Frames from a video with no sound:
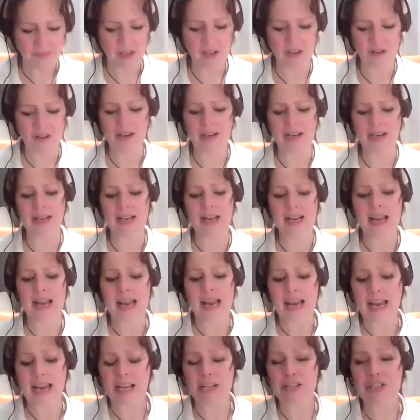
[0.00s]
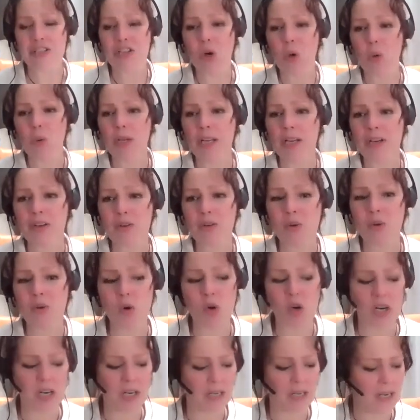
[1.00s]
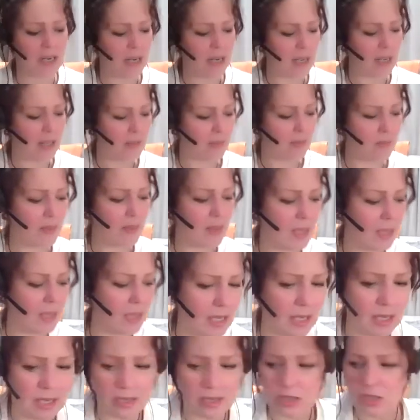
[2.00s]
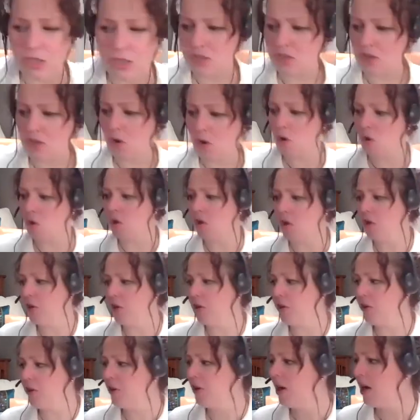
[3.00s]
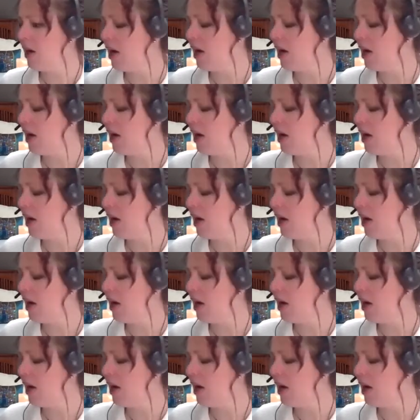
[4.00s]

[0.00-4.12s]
All right. And don't ignore the solar